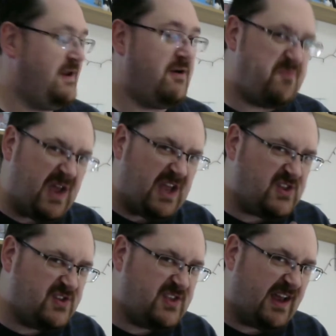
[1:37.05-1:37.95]
There are
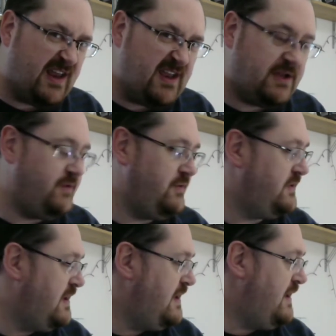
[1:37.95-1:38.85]
pictures that I'll
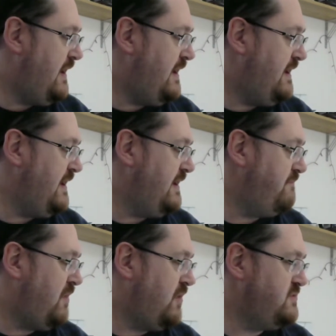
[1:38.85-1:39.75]
include in a
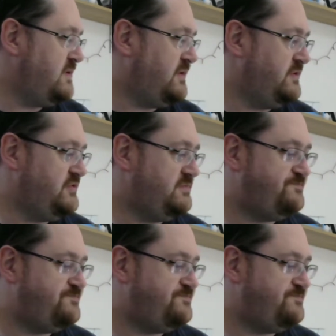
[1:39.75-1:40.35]
montage.